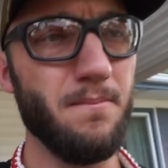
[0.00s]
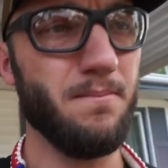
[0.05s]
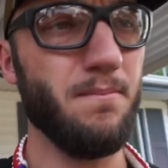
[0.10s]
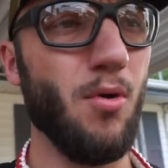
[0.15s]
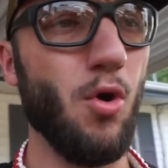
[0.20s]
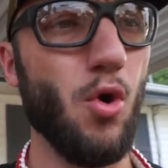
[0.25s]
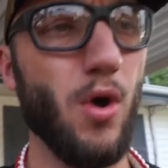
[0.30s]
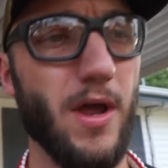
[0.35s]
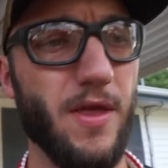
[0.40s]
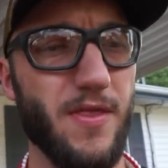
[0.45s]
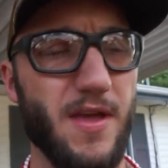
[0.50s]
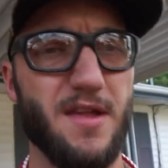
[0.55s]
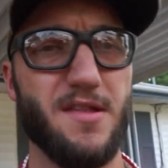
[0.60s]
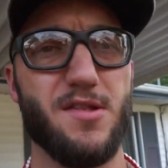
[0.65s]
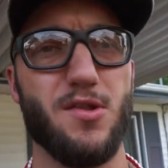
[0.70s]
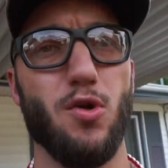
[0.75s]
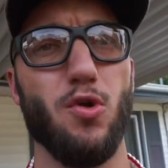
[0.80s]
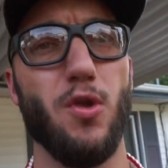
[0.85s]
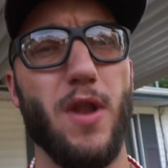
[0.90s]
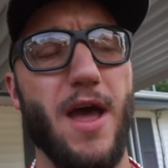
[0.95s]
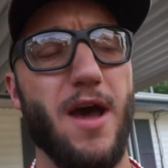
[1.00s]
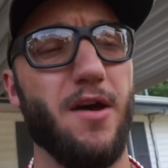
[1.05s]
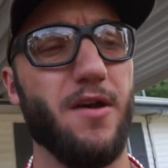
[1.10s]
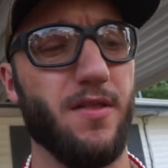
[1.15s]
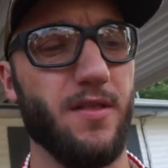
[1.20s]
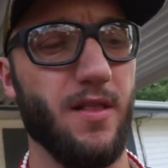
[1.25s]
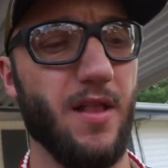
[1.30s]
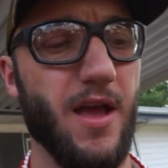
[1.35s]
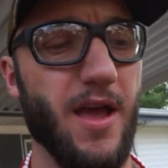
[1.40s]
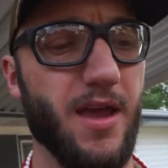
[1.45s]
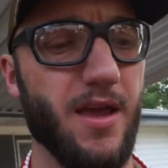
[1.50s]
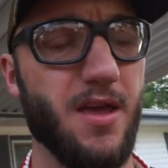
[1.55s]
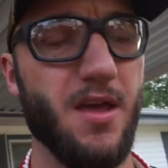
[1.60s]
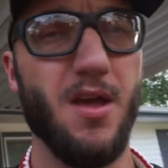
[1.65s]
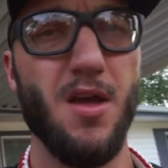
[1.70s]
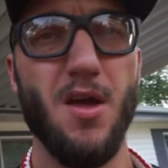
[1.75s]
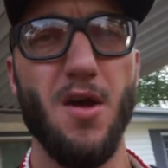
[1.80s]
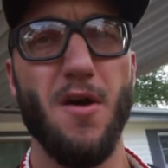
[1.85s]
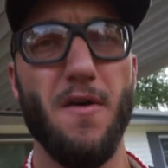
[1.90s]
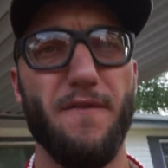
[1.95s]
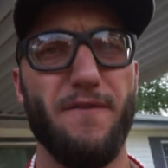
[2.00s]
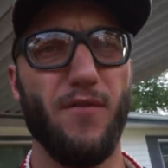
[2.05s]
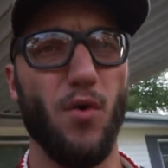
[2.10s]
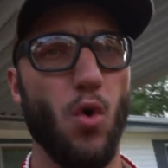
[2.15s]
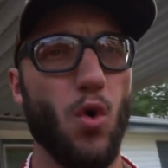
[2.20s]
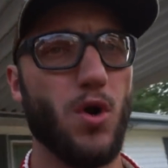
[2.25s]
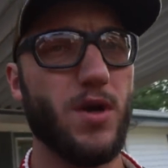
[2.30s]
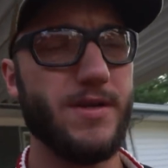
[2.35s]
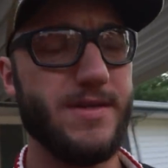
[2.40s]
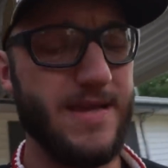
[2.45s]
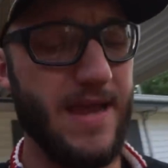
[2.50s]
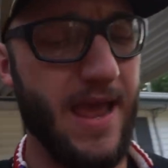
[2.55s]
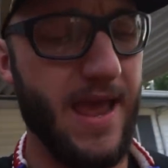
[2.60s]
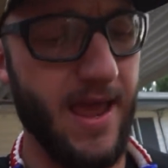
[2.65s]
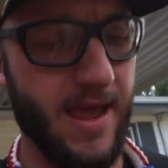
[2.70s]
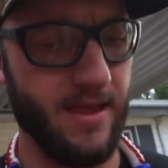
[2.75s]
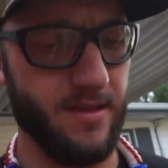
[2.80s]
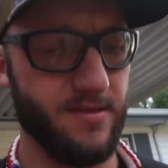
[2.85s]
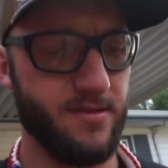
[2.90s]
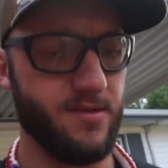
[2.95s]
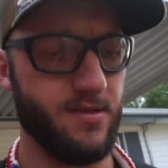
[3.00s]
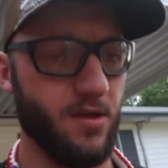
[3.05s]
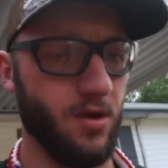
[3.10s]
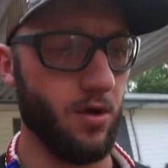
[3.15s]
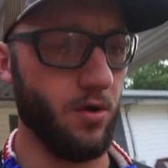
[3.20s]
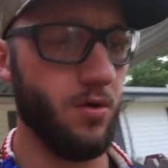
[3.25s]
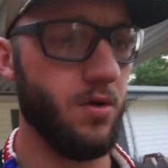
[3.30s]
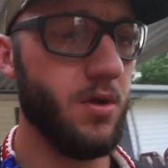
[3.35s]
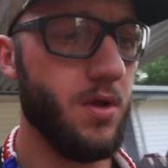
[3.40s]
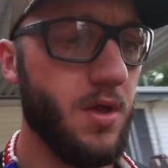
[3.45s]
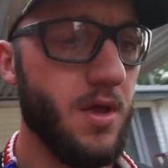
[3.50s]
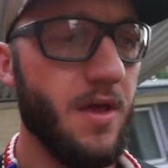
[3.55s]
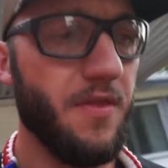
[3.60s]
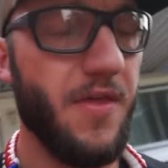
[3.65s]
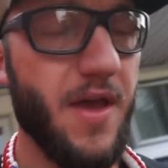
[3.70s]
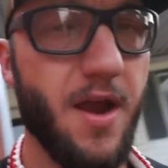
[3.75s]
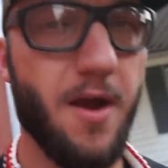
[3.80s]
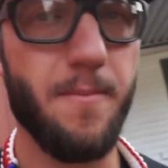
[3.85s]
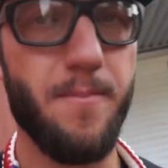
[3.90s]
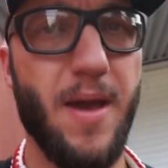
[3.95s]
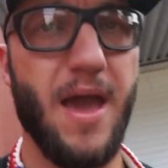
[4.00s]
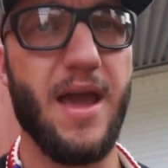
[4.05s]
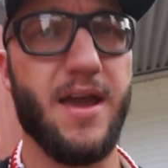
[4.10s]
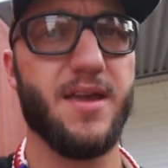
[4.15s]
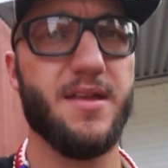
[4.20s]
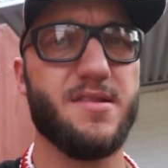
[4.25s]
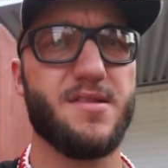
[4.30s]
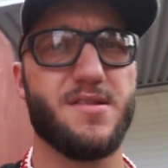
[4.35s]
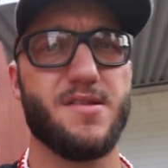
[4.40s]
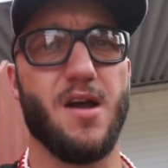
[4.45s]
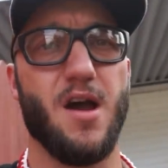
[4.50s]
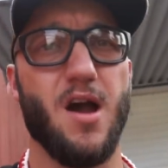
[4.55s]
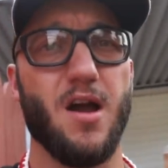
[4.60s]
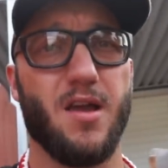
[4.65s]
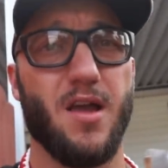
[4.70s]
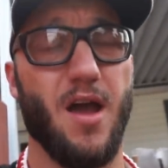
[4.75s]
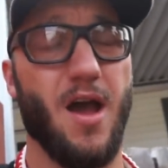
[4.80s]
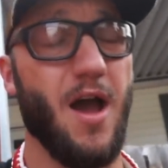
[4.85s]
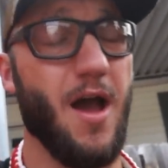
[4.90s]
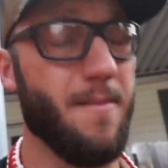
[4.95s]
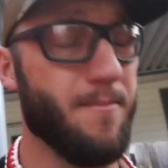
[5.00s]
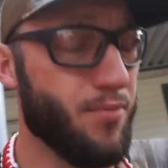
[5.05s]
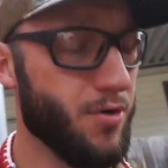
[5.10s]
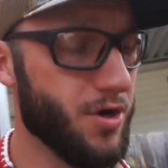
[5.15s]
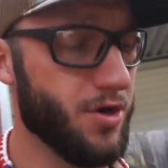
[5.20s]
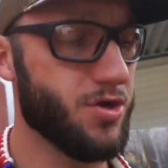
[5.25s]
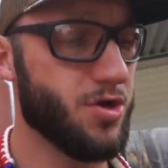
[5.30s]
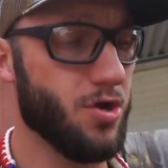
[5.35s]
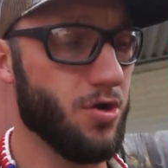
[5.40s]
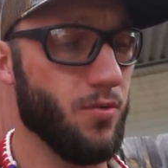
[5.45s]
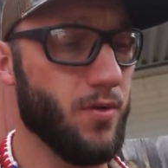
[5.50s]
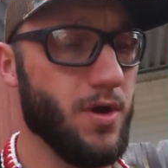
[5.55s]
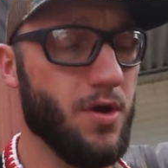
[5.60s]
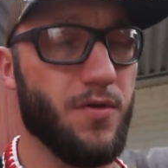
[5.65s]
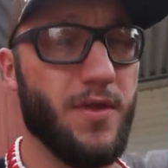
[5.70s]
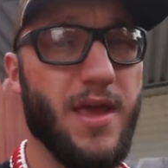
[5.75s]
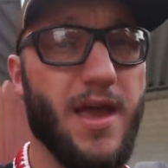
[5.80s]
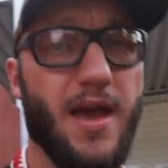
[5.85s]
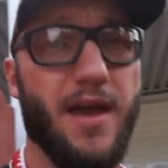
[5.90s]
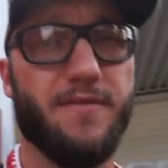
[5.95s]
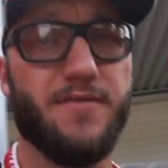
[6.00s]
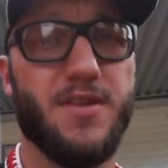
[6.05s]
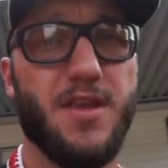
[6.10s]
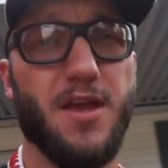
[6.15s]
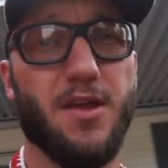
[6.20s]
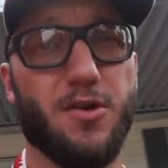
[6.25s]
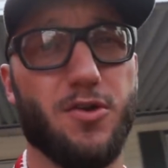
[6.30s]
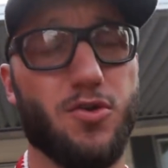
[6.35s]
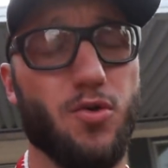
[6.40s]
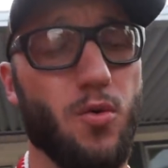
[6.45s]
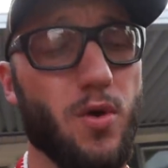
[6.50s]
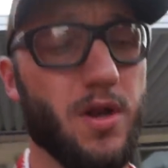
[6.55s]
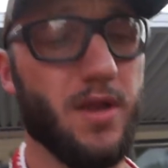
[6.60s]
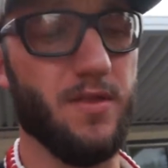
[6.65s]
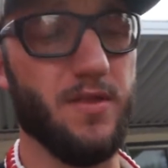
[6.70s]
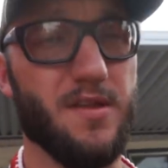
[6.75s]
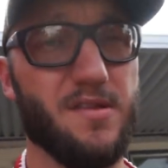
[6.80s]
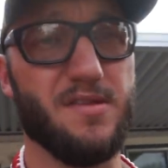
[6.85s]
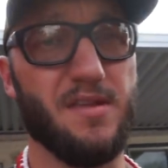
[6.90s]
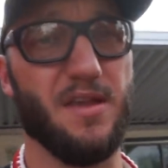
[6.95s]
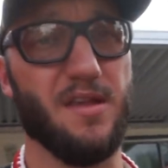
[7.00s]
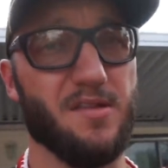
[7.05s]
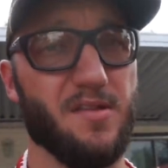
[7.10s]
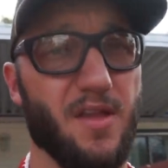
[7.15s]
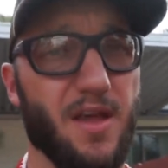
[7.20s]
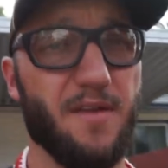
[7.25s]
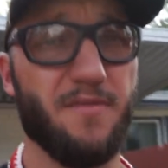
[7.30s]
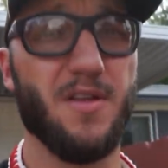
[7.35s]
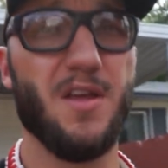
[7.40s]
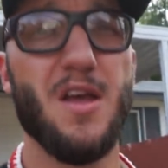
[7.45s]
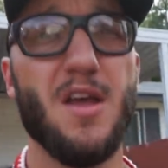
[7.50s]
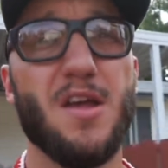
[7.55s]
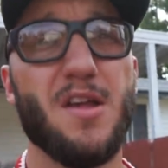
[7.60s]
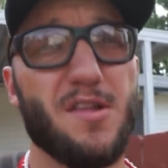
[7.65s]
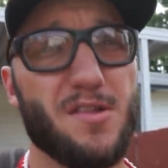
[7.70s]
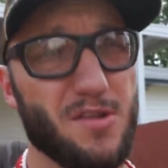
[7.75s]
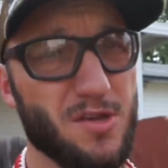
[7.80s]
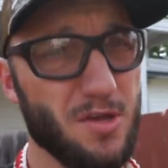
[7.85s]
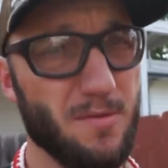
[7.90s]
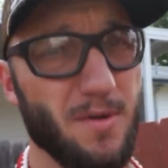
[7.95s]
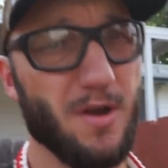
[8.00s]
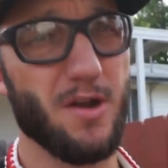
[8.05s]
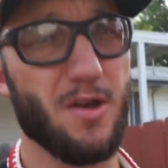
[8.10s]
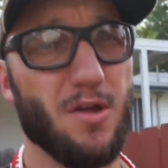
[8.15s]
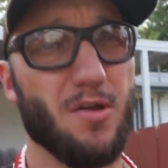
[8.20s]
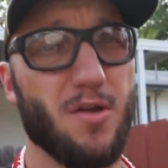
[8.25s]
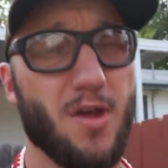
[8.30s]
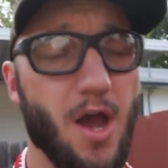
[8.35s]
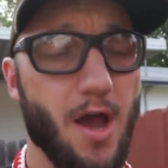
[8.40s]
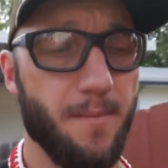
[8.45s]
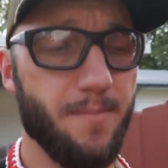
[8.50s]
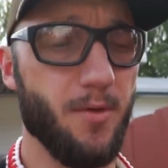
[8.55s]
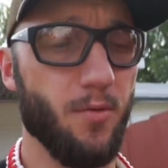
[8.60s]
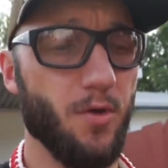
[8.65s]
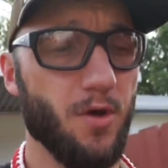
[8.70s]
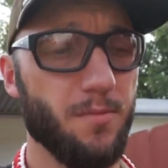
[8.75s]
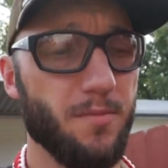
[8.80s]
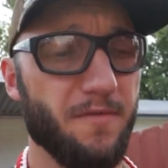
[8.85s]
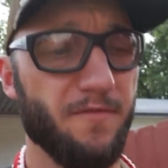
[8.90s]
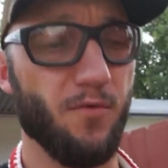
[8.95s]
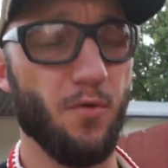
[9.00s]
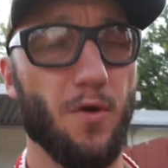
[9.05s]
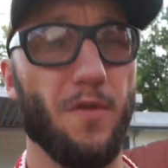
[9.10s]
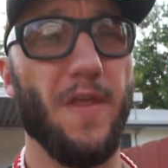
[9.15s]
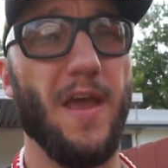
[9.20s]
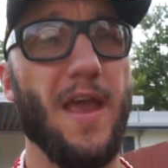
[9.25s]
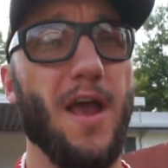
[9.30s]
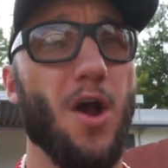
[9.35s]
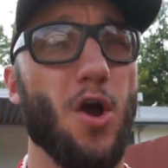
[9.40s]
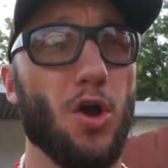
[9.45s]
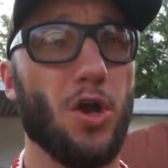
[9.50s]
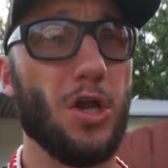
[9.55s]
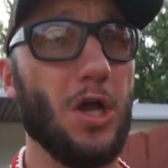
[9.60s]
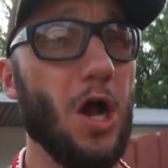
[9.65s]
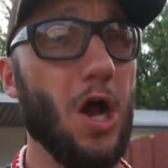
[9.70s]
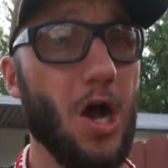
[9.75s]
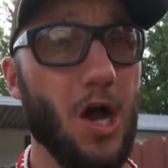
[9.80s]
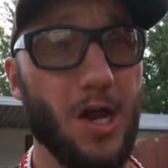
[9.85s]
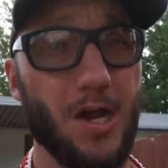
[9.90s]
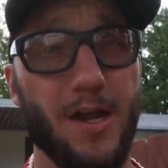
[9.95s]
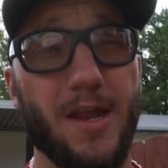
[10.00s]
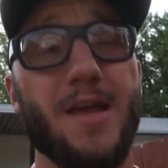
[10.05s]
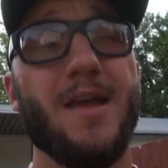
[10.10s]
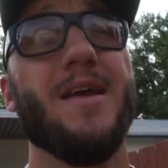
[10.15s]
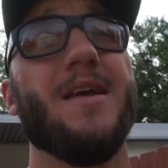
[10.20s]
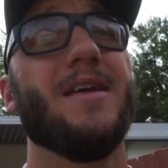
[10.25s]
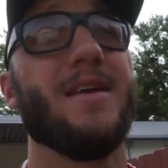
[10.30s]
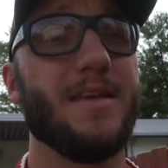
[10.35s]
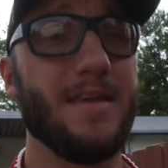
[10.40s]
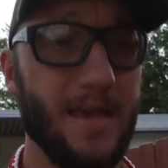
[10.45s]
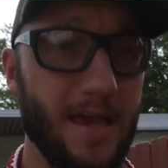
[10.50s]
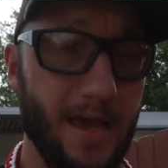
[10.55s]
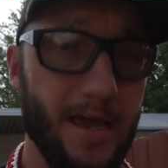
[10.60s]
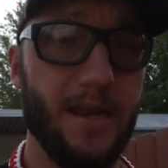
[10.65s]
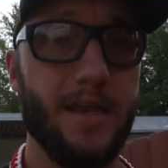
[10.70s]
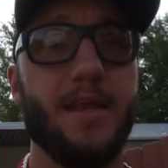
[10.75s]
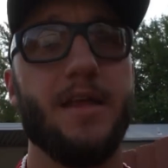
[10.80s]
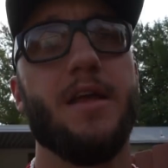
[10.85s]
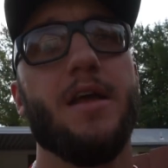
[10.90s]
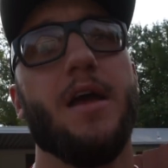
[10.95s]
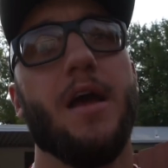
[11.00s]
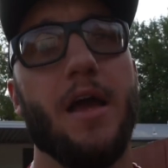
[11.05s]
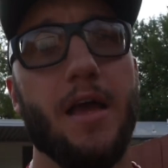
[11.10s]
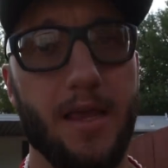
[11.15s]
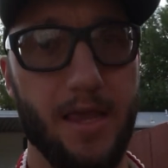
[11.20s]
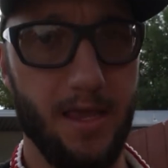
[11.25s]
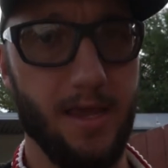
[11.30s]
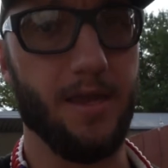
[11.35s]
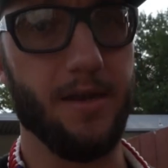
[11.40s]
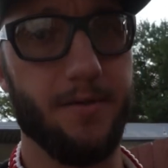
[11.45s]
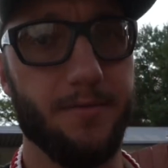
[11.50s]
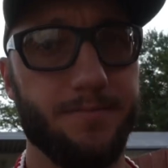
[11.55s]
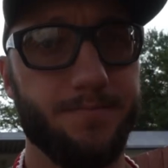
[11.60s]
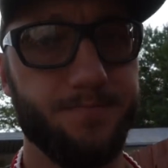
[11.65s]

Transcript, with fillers: boy, they sold out in like 4 days. So they are back in stock. I'm pretty sure we only have 10 or 20 of these things left. So you better go copy one before they are gone yet again.